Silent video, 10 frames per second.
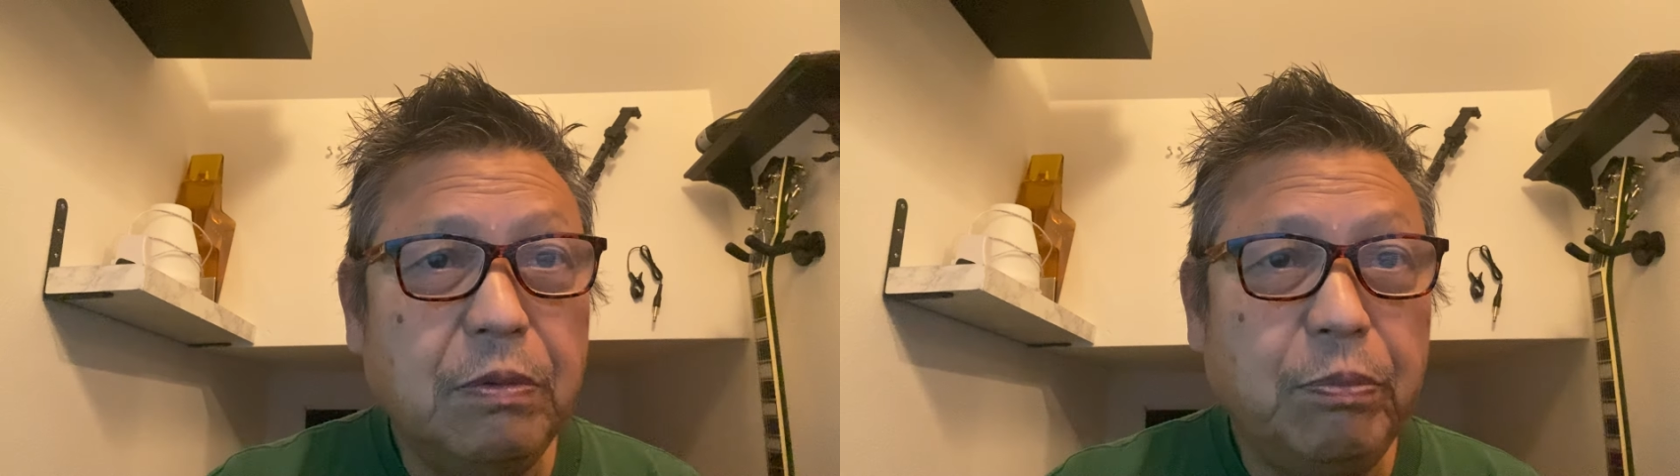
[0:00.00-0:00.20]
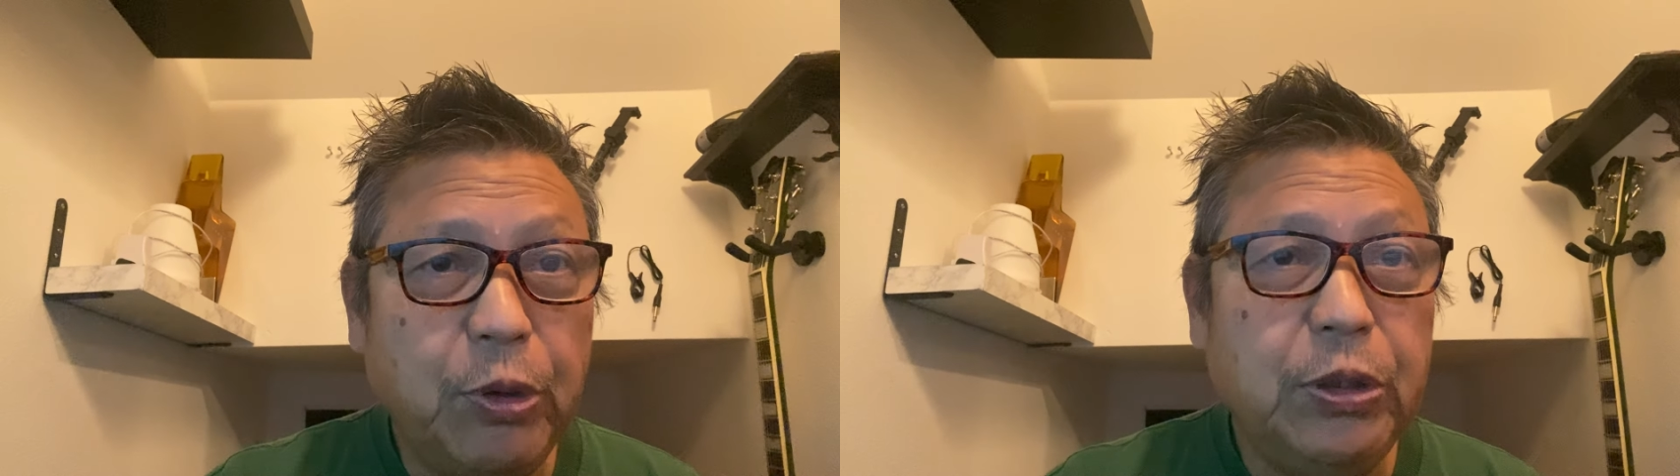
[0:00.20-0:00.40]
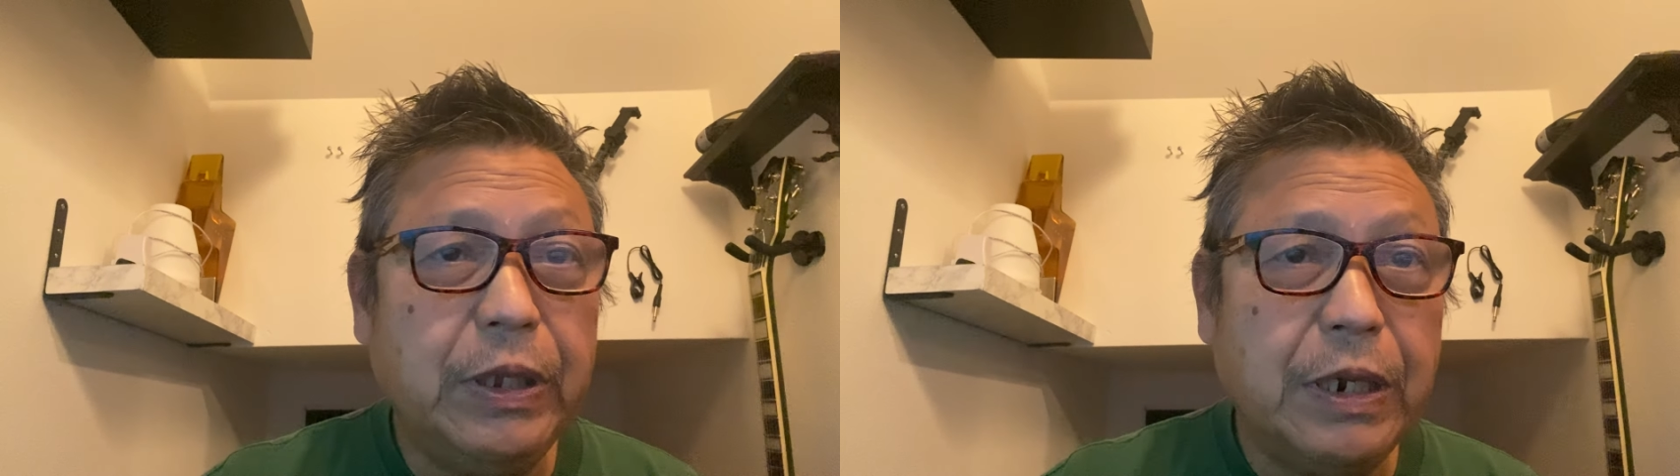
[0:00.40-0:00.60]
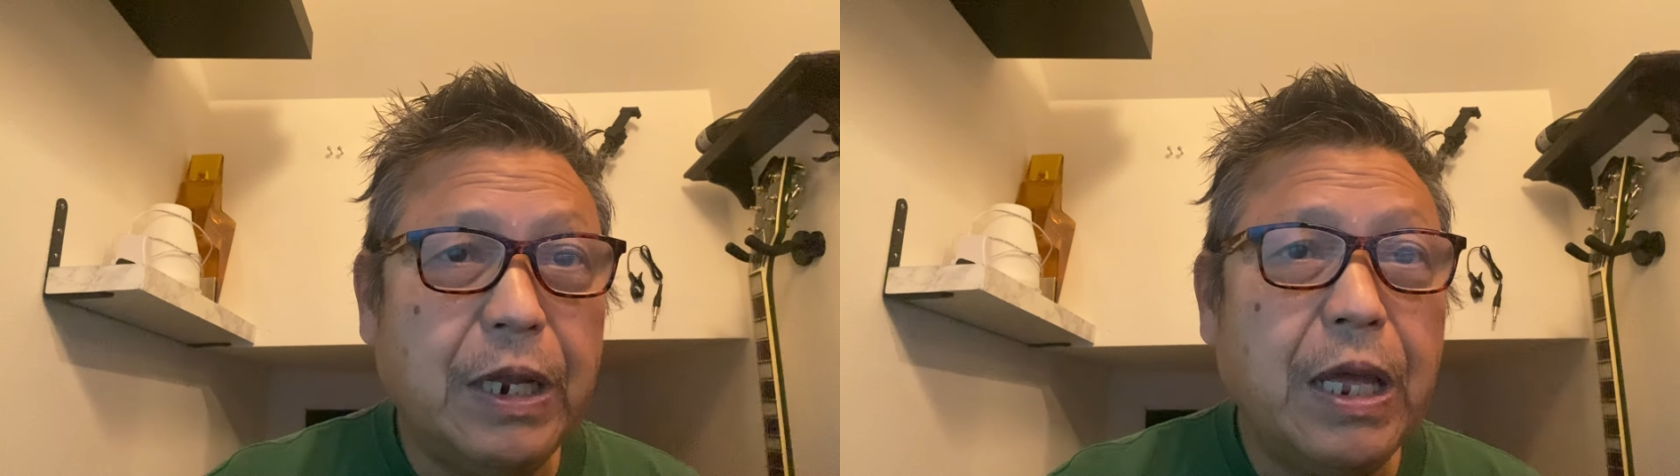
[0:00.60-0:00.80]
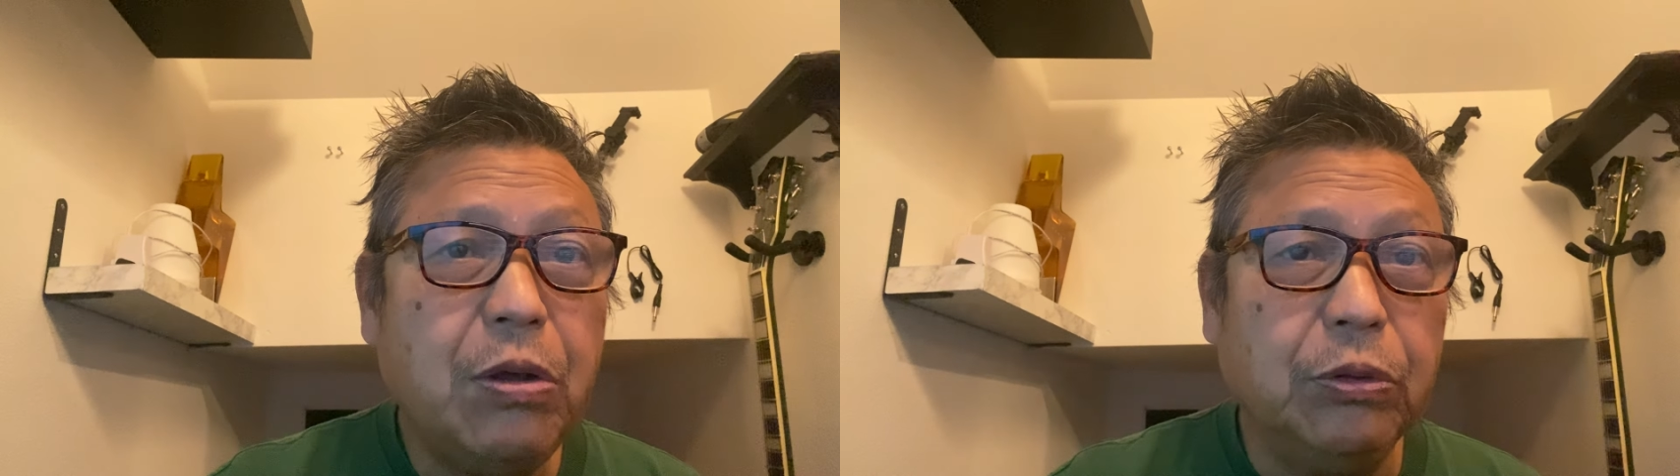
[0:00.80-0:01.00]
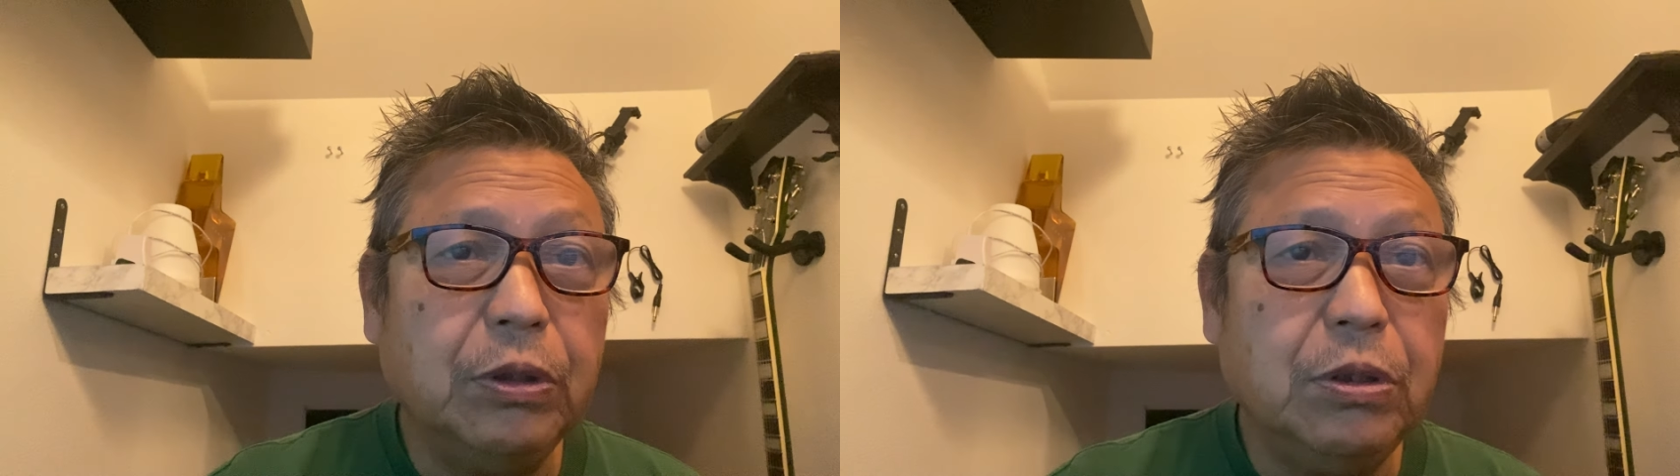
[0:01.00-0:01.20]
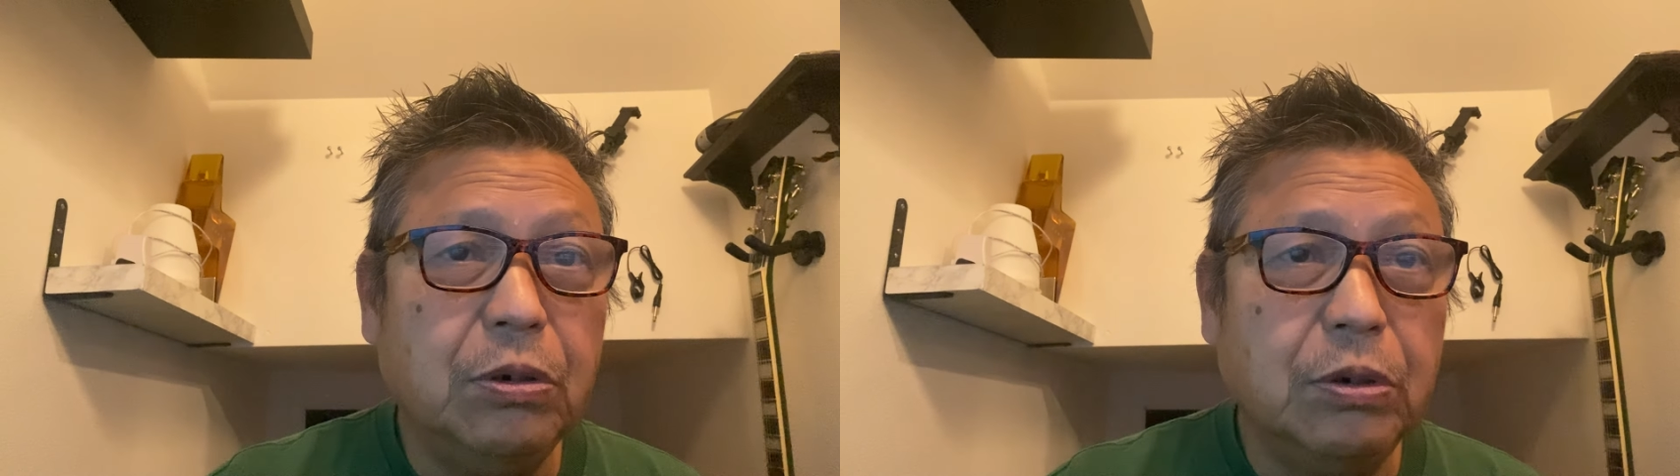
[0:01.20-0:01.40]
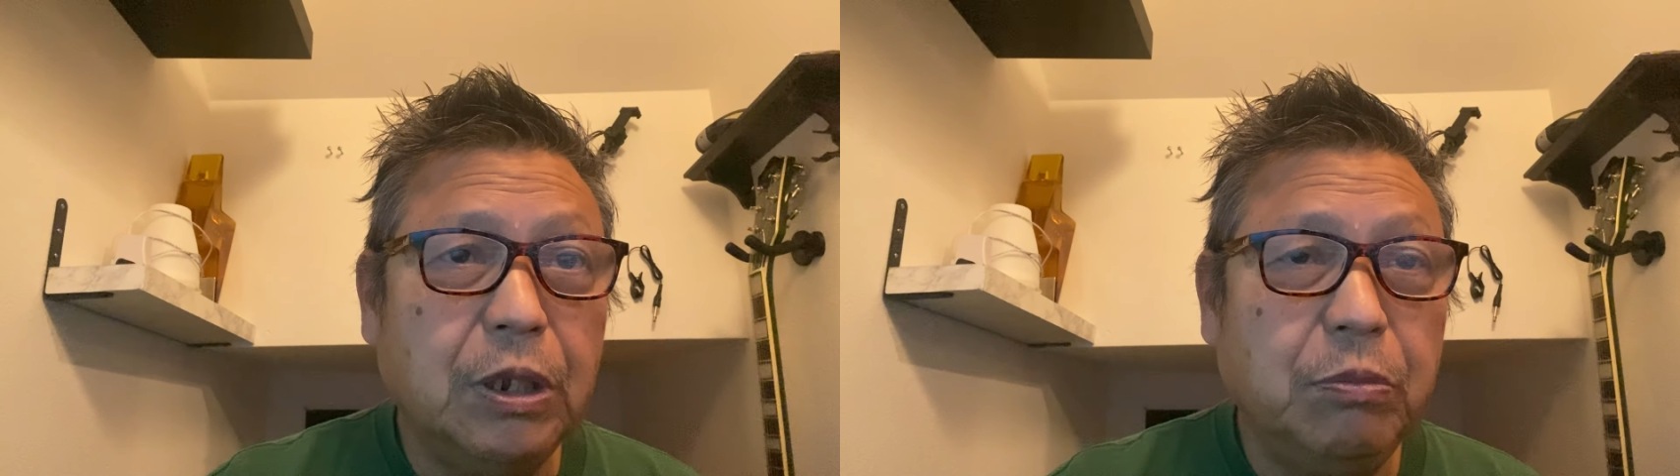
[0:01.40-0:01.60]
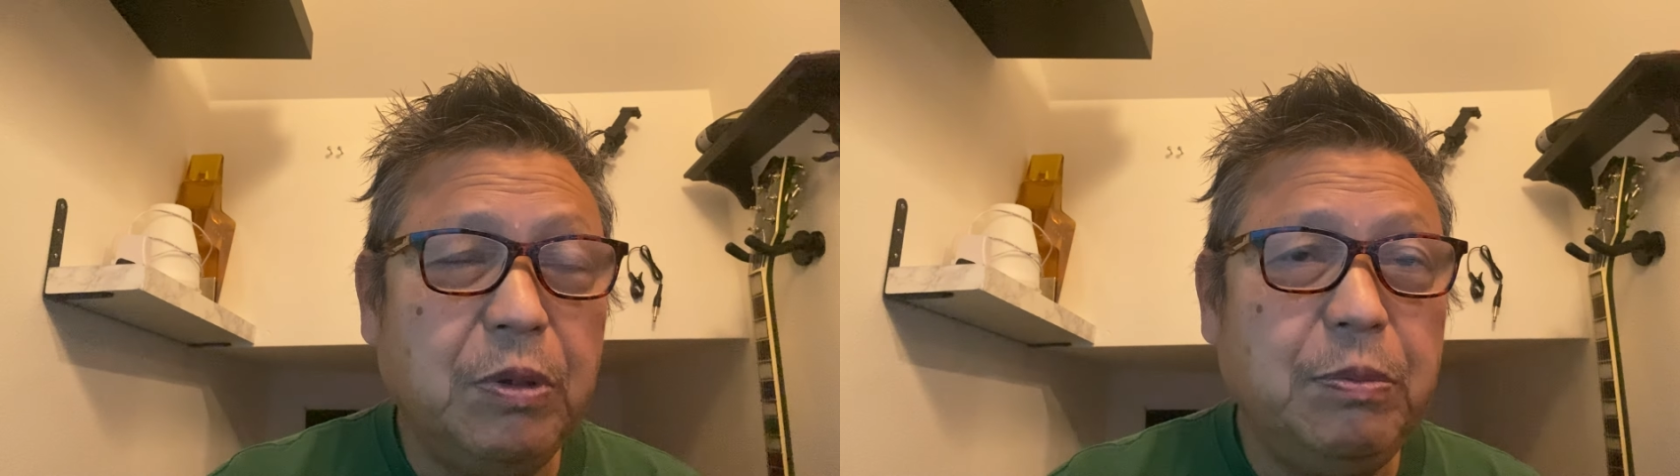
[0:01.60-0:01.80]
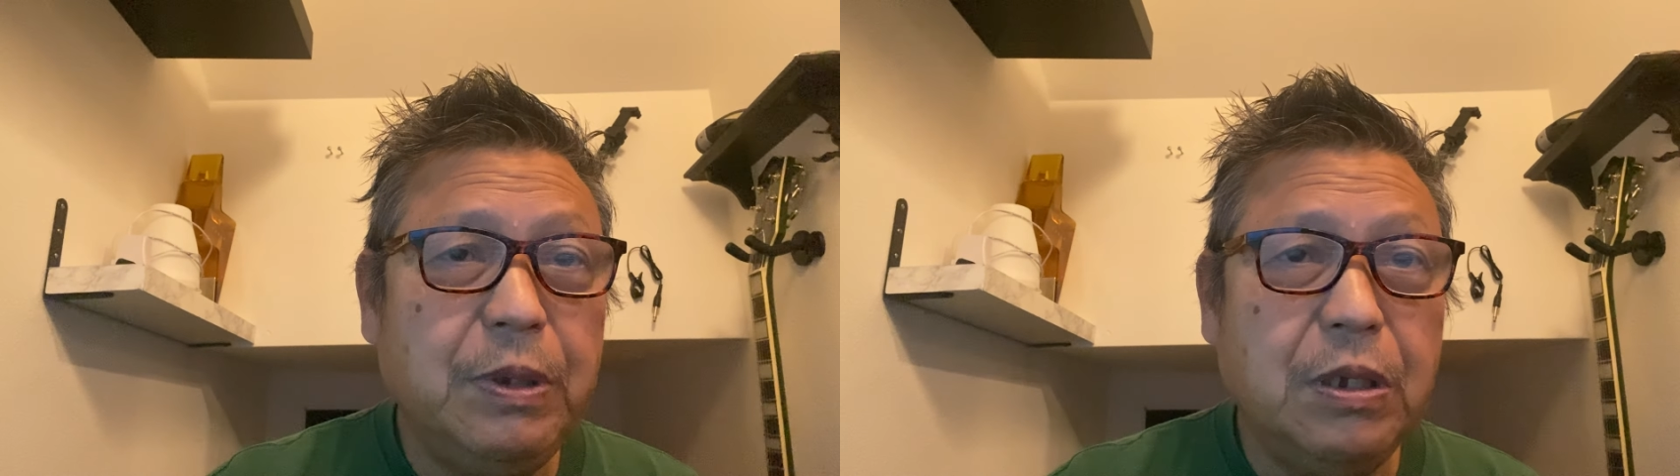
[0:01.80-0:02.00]
pointing that out, that
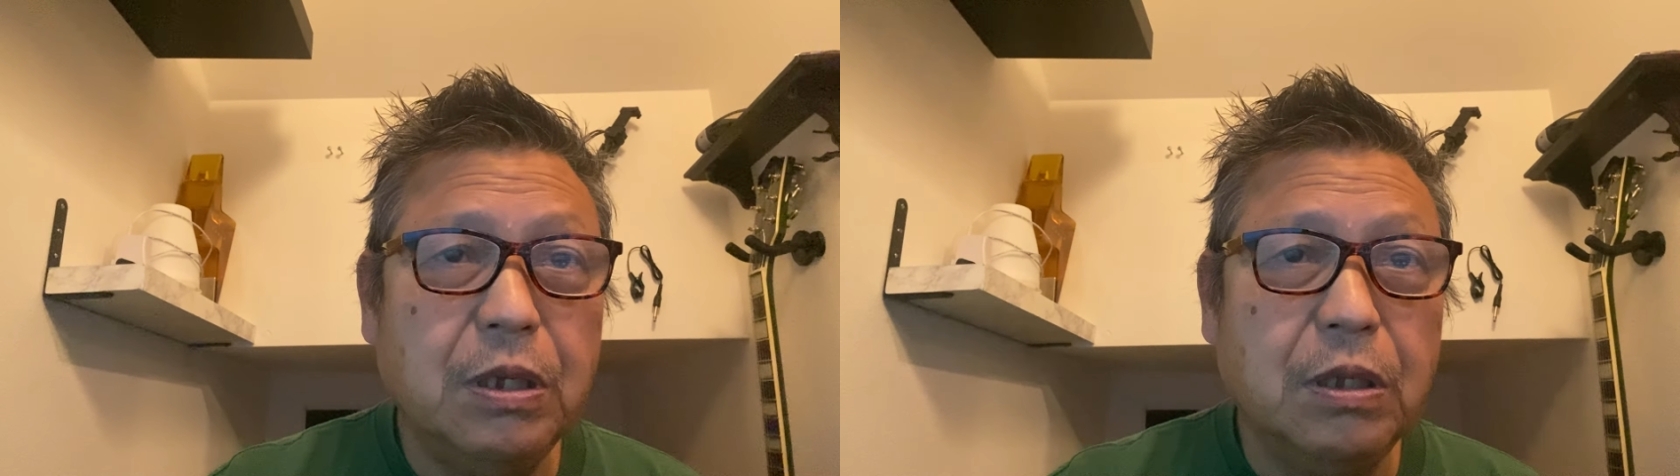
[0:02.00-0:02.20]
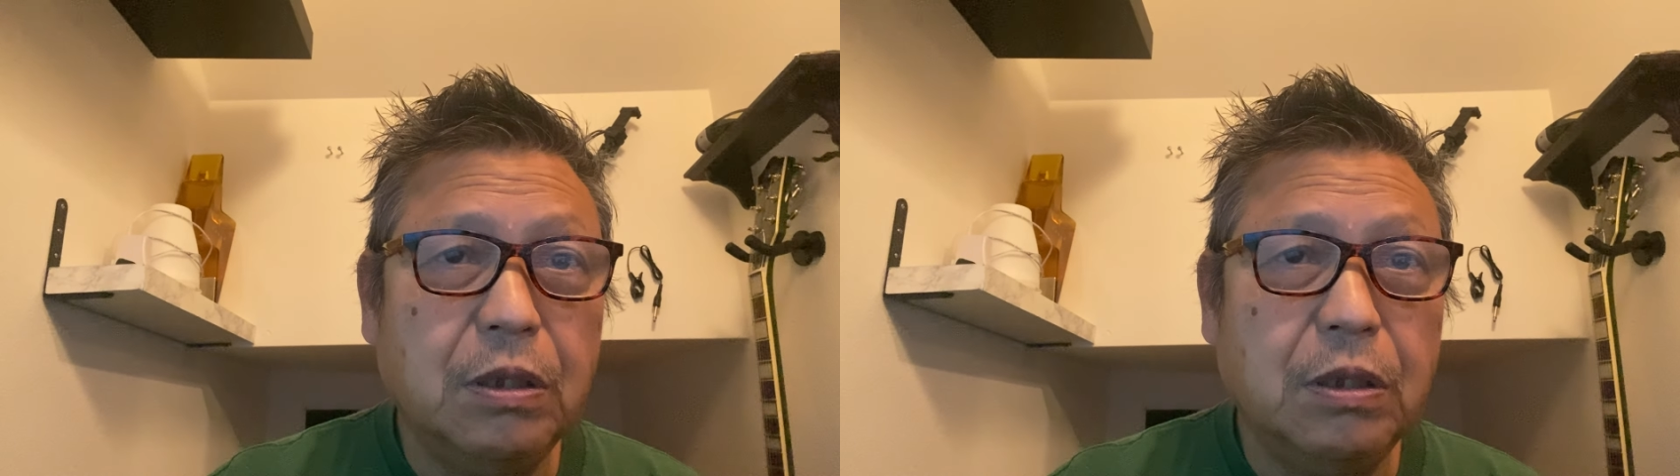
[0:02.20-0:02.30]
maybe